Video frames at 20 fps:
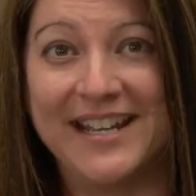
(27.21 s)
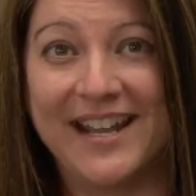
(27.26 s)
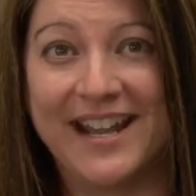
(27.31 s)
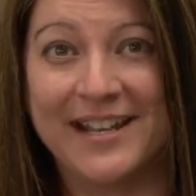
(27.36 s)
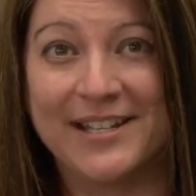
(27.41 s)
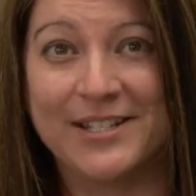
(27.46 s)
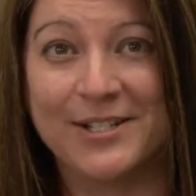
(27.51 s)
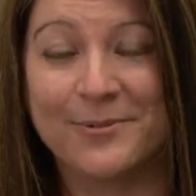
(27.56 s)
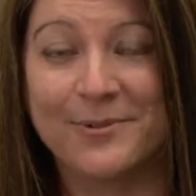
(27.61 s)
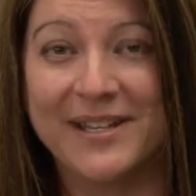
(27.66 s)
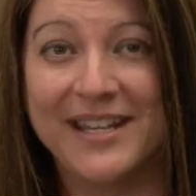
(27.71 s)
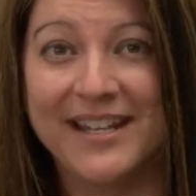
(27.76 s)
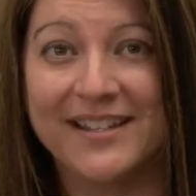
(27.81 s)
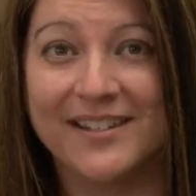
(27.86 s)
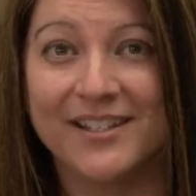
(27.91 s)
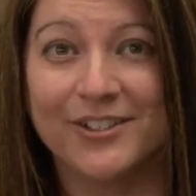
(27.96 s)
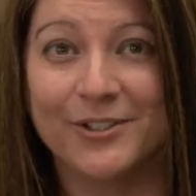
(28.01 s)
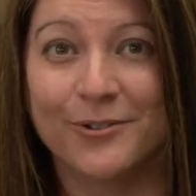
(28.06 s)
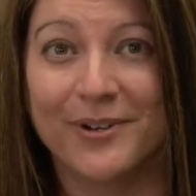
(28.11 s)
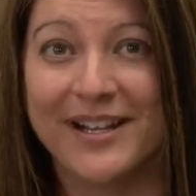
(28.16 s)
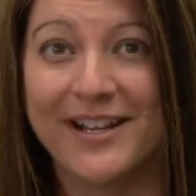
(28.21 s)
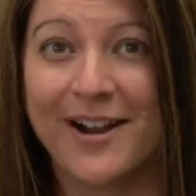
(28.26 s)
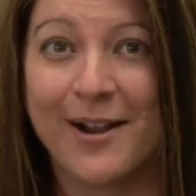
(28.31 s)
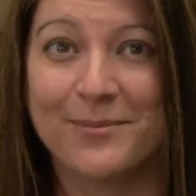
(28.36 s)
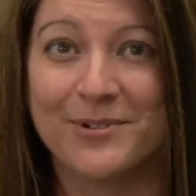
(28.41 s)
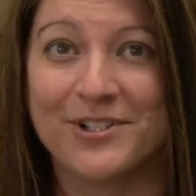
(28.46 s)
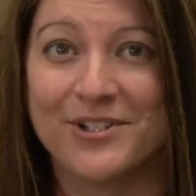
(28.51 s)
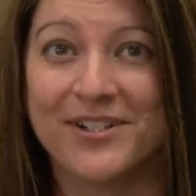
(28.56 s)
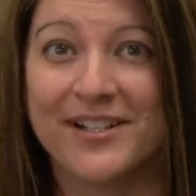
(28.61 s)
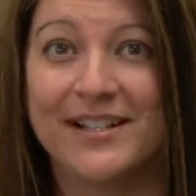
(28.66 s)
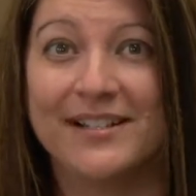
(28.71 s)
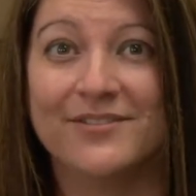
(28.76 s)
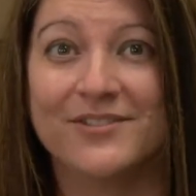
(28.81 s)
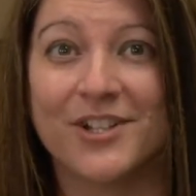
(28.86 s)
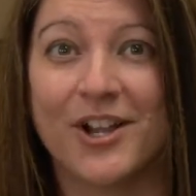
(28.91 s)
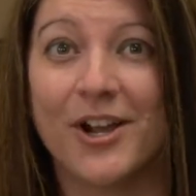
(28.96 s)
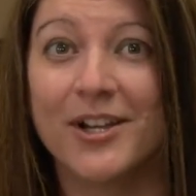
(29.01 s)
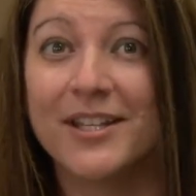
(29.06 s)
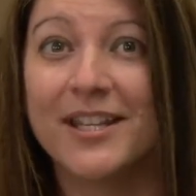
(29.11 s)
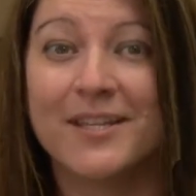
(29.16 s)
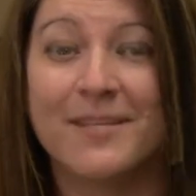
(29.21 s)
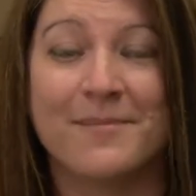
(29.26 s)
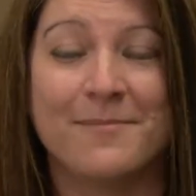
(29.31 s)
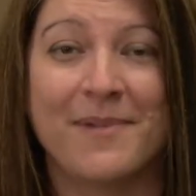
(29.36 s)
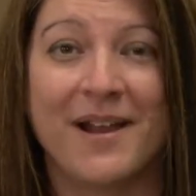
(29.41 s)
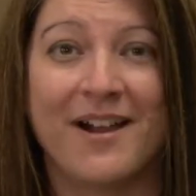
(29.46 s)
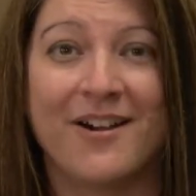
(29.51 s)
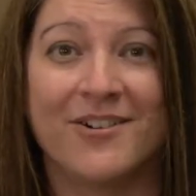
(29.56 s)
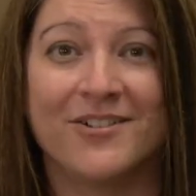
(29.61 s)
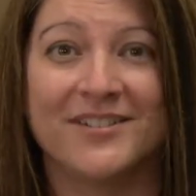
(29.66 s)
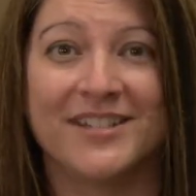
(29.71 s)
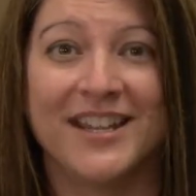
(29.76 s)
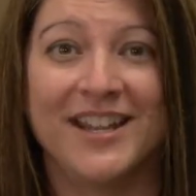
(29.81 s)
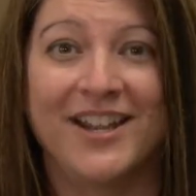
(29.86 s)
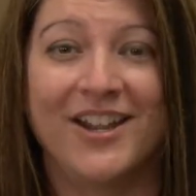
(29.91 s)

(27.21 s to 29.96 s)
And so we get the great opportunity of talking about